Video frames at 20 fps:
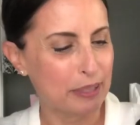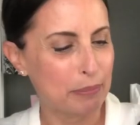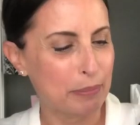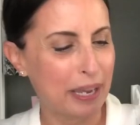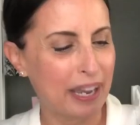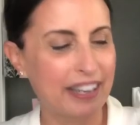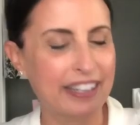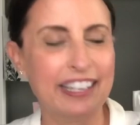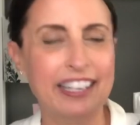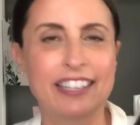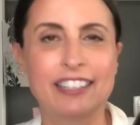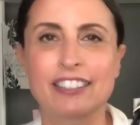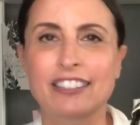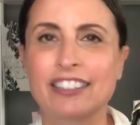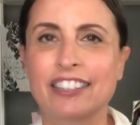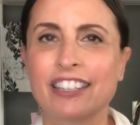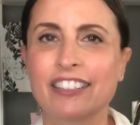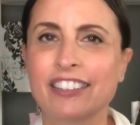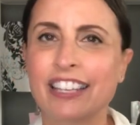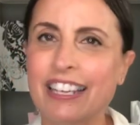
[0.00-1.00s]
back in
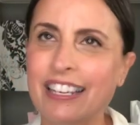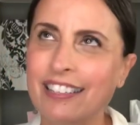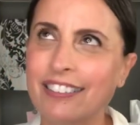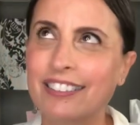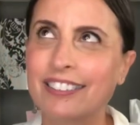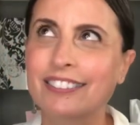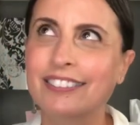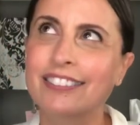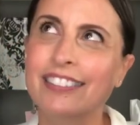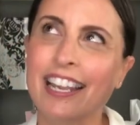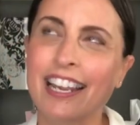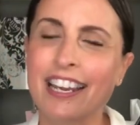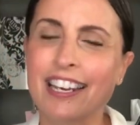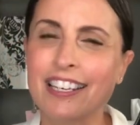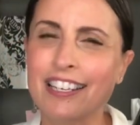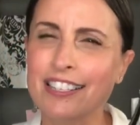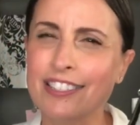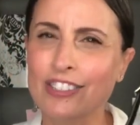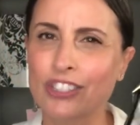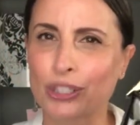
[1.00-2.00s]
the late
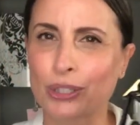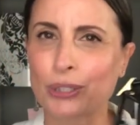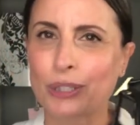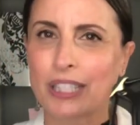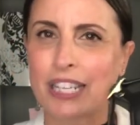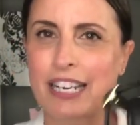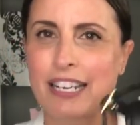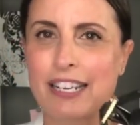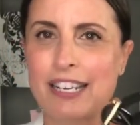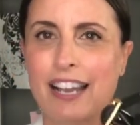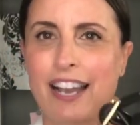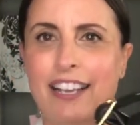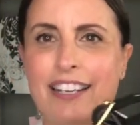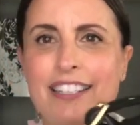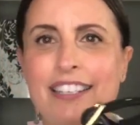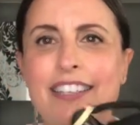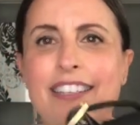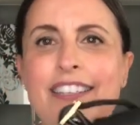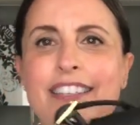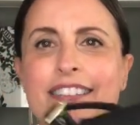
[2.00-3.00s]
eighties, early
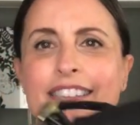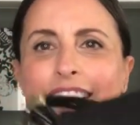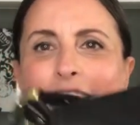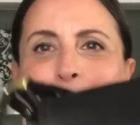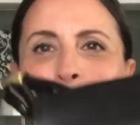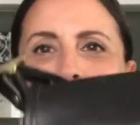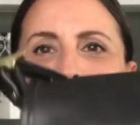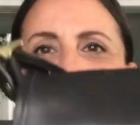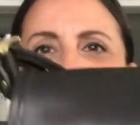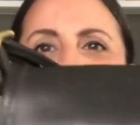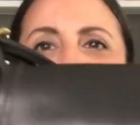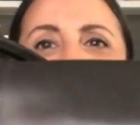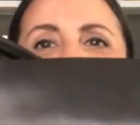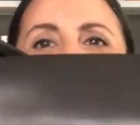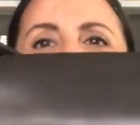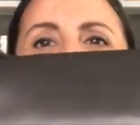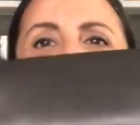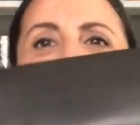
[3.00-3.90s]
nineties, I would say.